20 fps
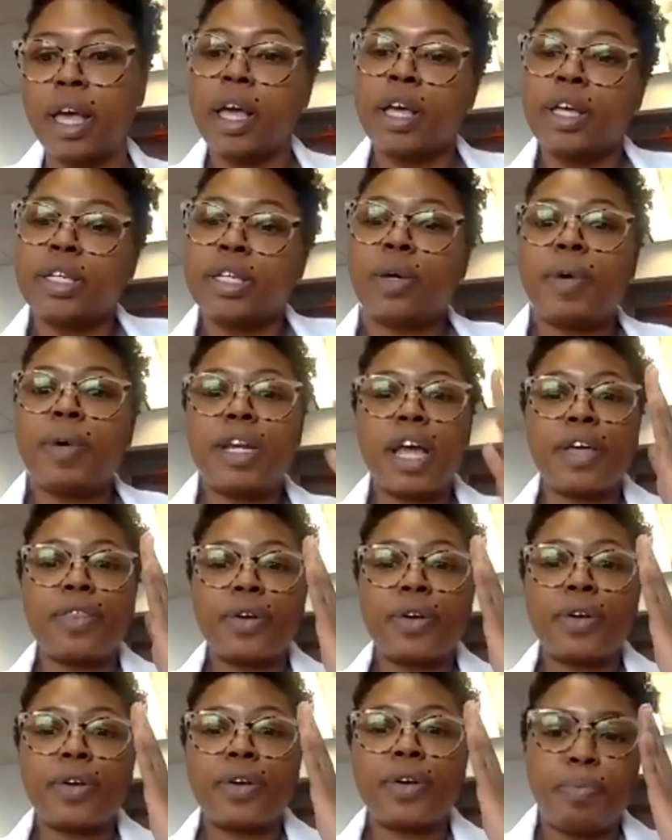So
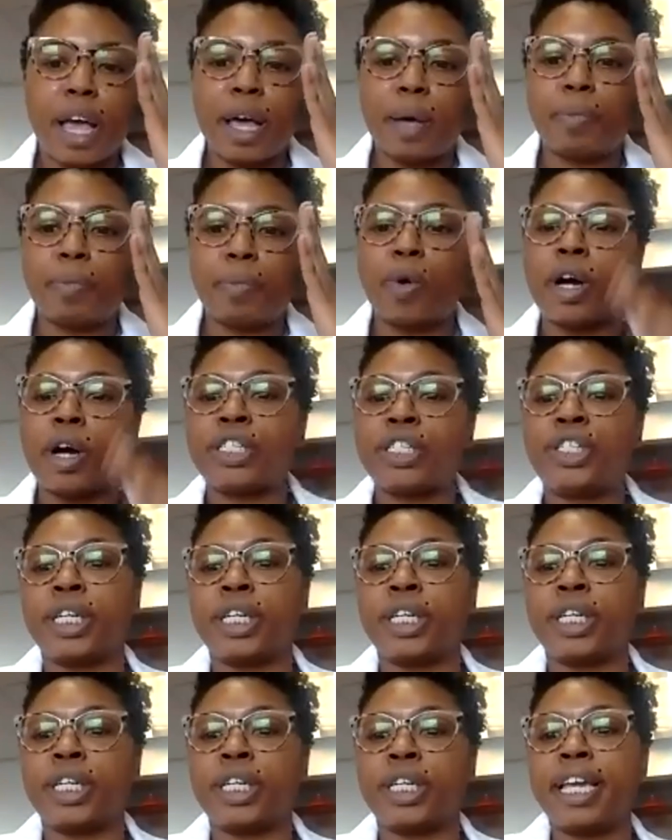another
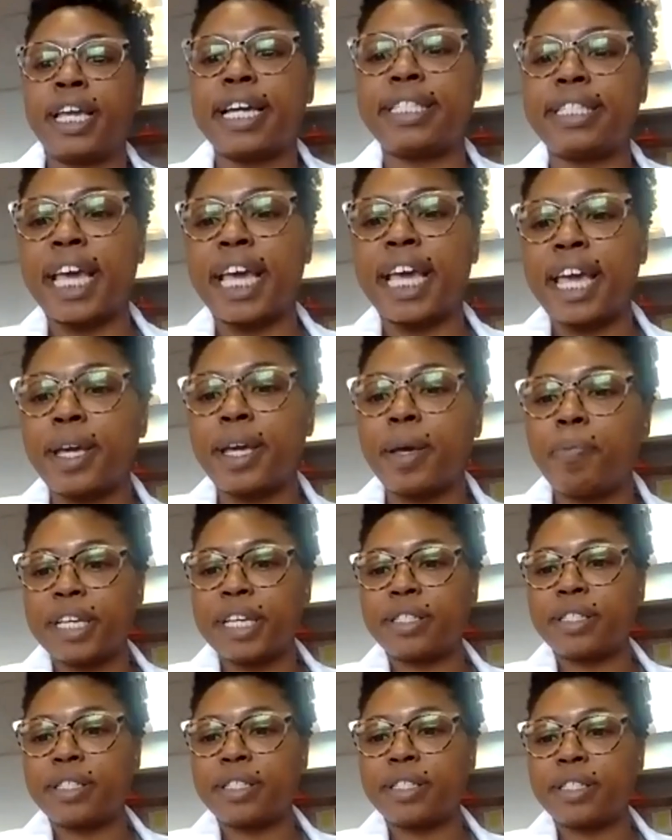question, can I take a
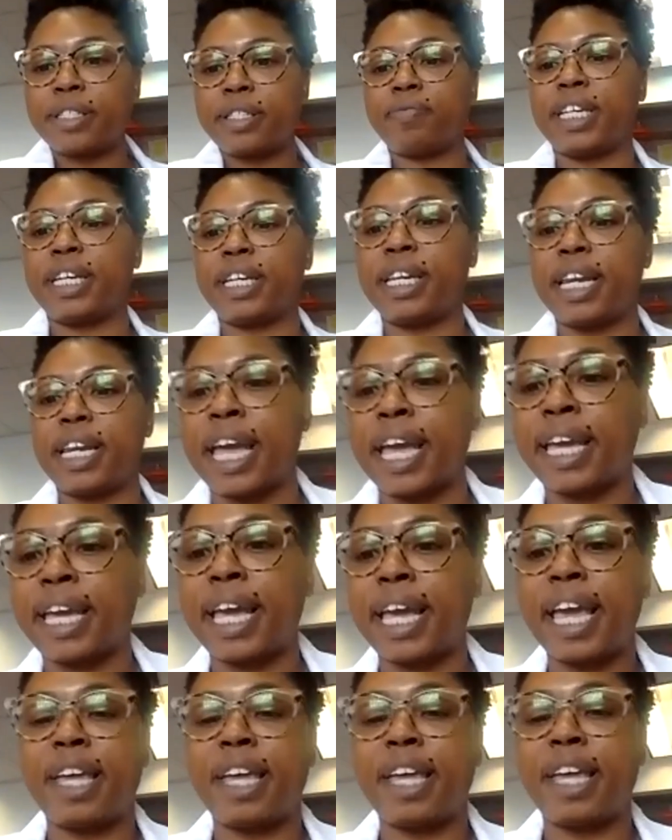piece of
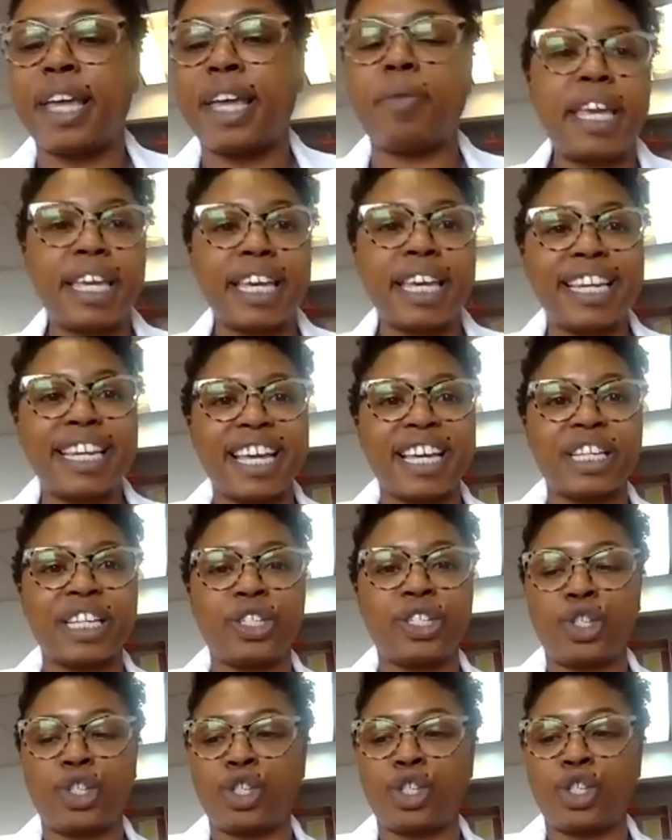DNA and make it
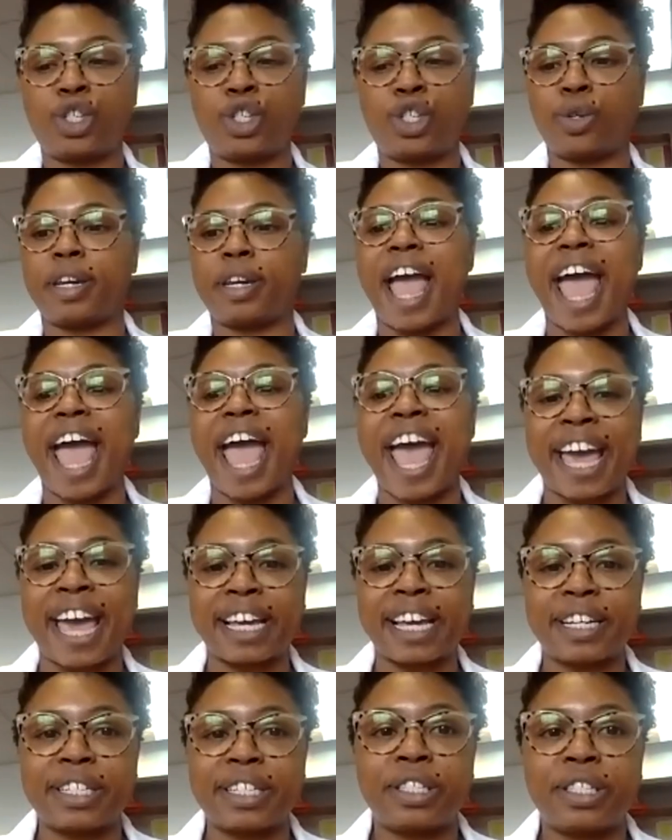into an
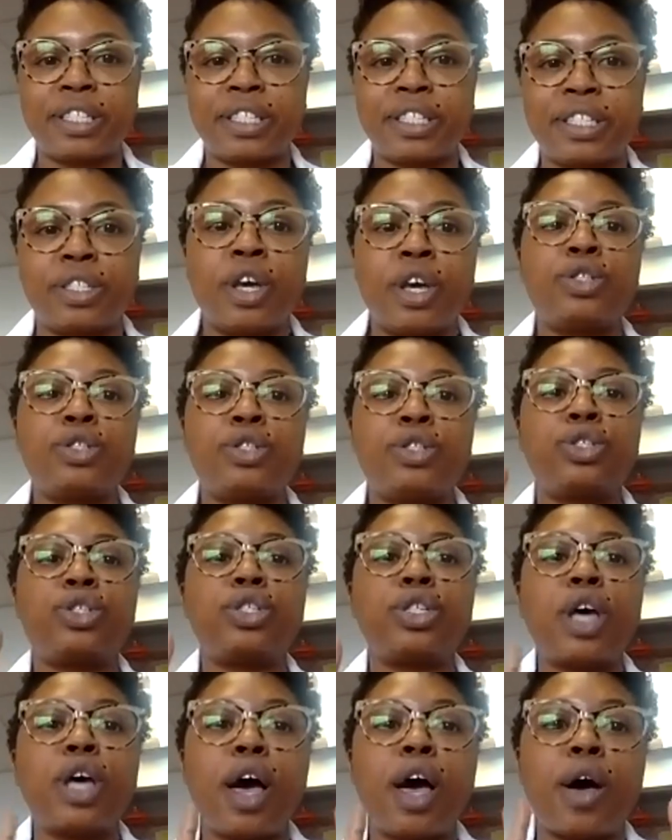X?
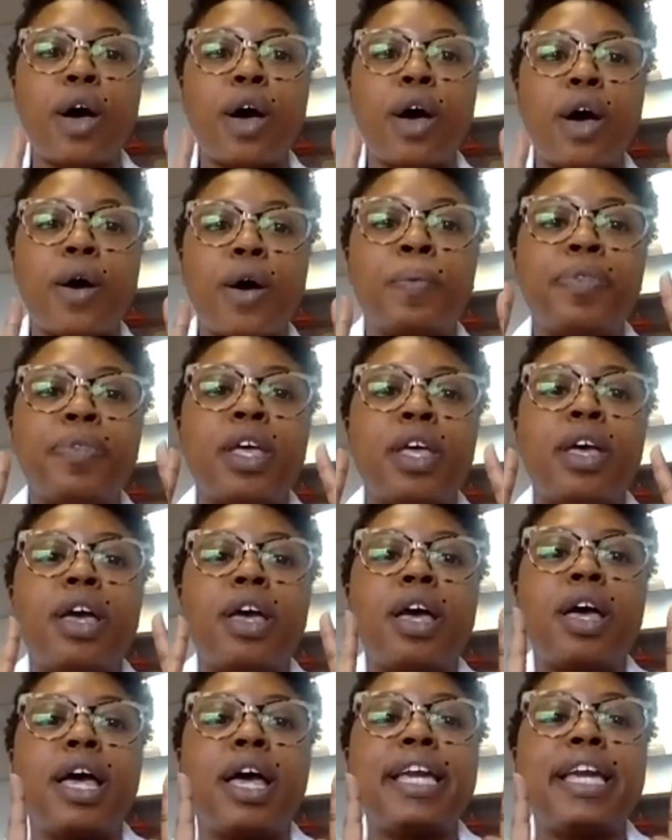So
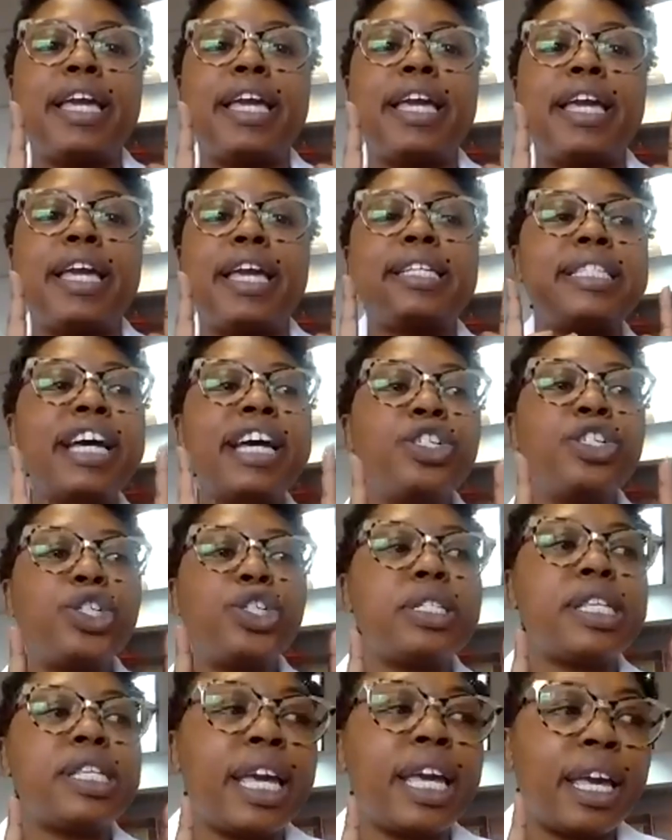
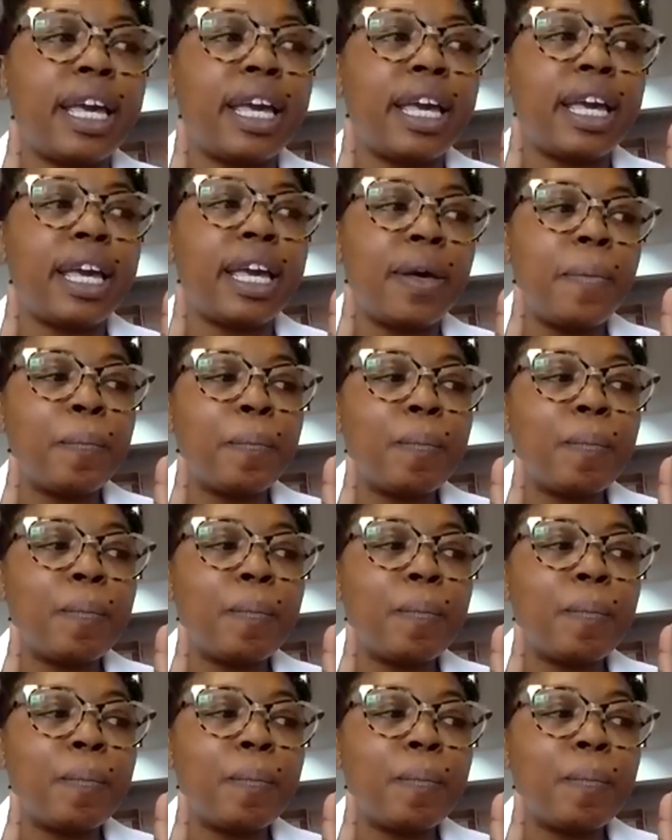essentially,